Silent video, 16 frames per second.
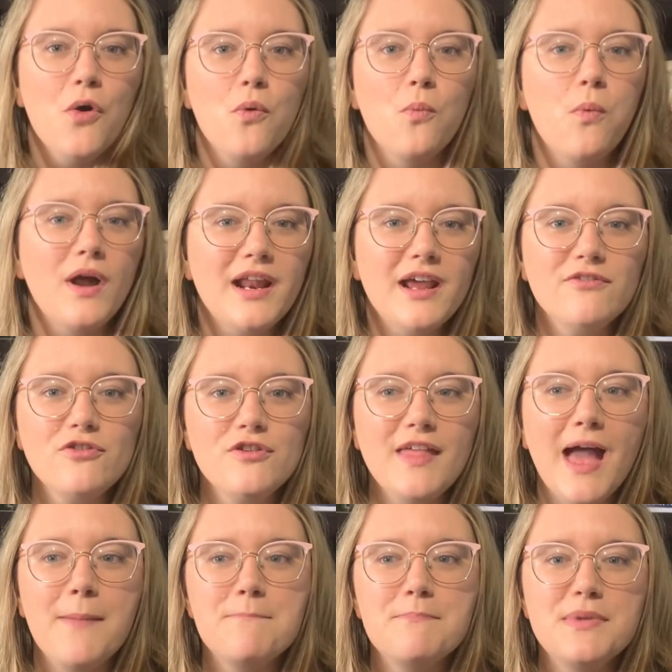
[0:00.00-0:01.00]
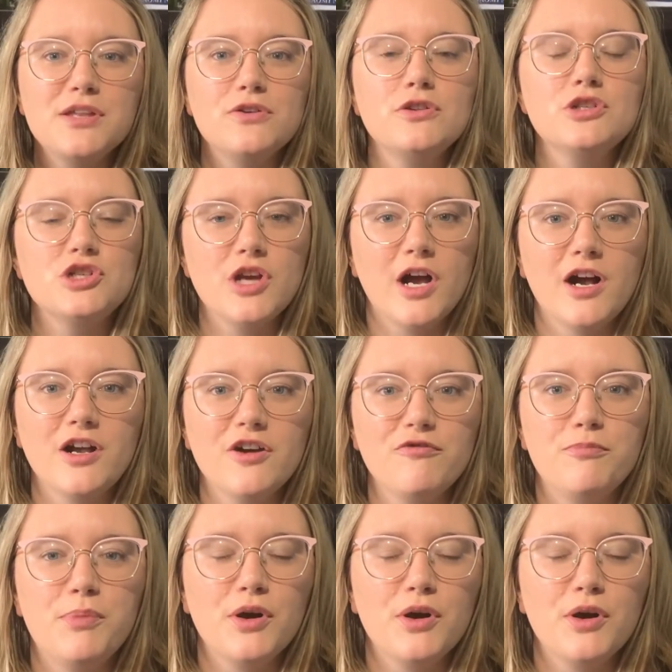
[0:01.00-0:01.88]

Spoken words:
Whatever that middle chunk of